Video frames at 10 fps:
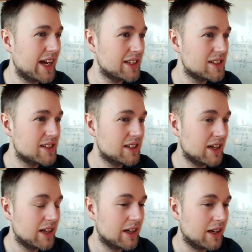
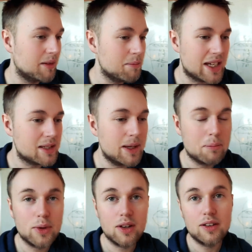that makes
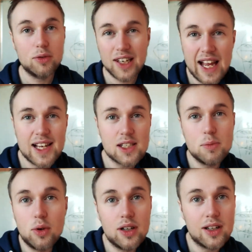people relax
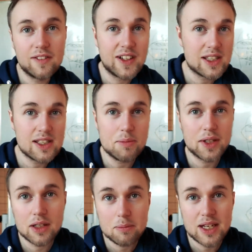more, and I think it's
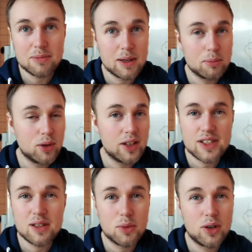something that makes people
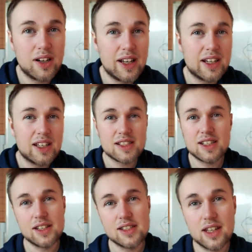listen more, like in a
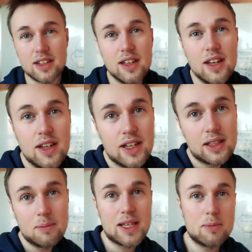sense that
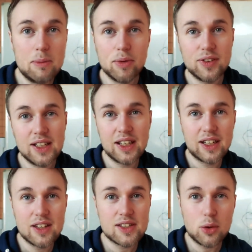it makes people feel
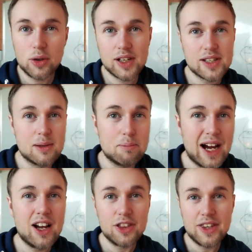like the story is
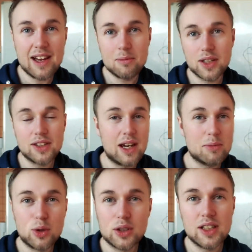about them, that
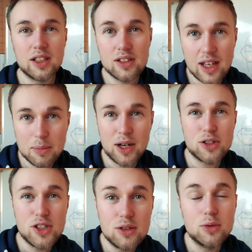I'm talking
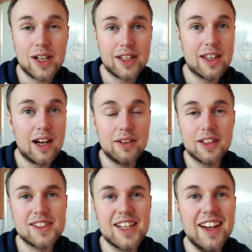about you right now,
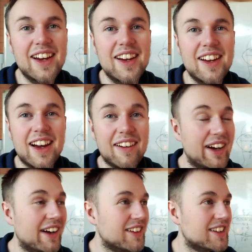not
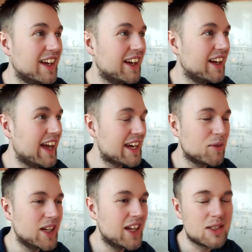about
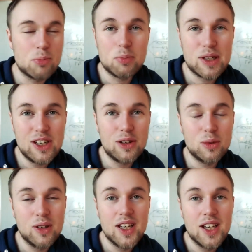anyone else, but
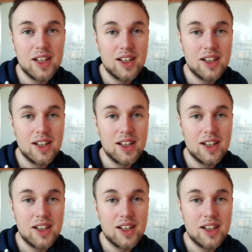you.